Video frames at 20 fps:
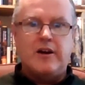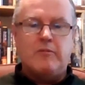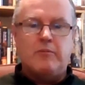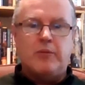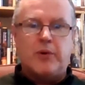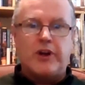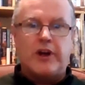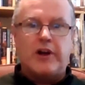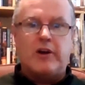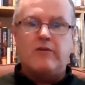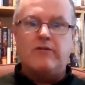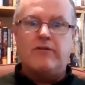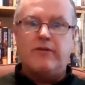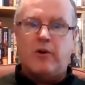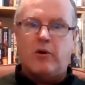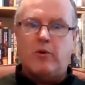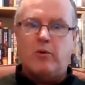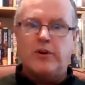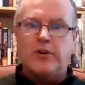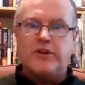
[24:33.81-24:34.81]
but I look
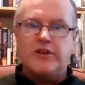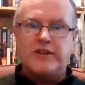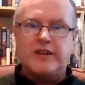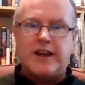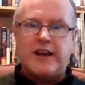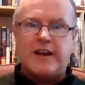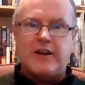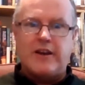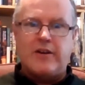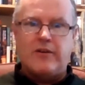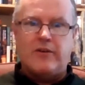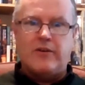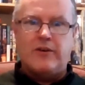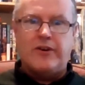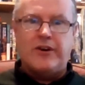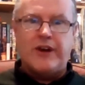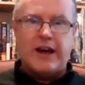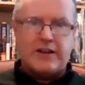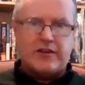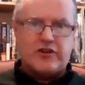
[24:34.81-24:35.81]
forward to seeing you
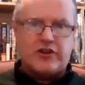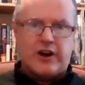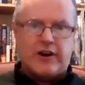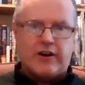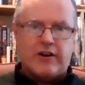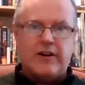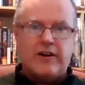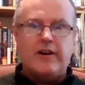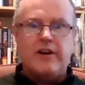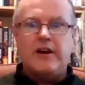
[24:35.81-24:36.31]
next year